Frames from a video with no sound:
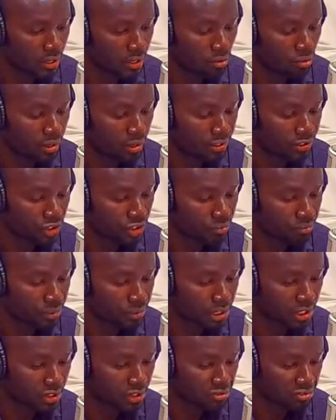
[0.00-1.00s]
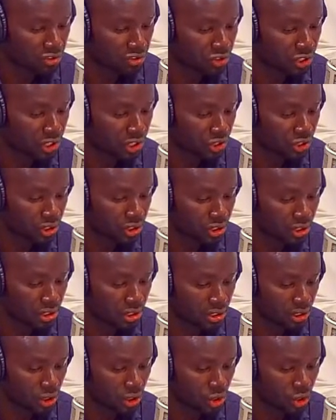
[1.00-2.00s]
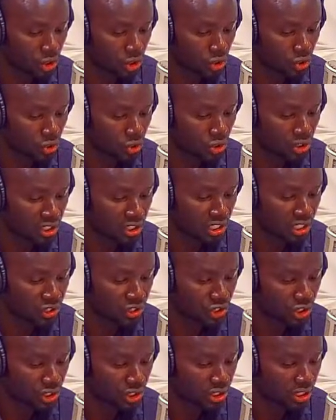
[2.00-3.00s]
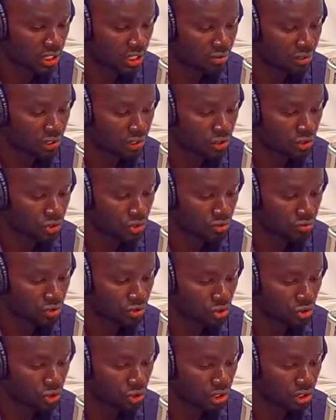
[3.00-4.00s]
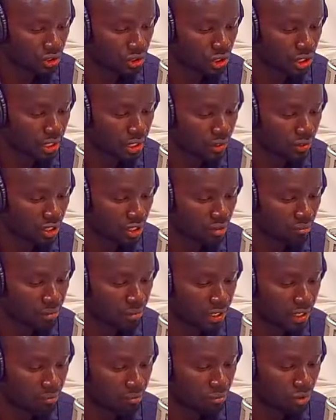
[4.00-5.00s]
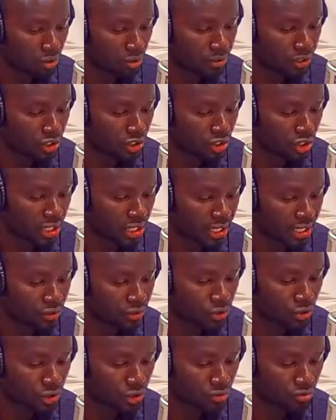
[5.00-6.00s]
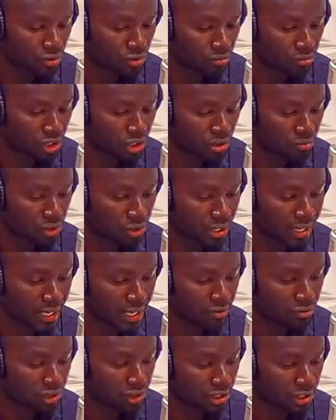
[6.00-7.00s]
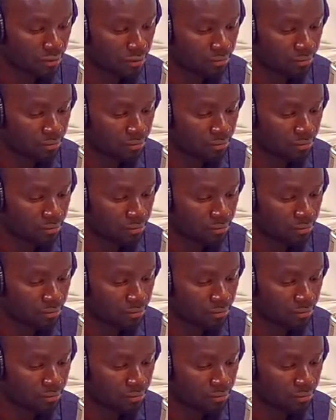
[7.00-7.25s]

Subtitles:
Once a beacon of education, this school nurtured generations of students, including many prominent intellectuals from Tombra County.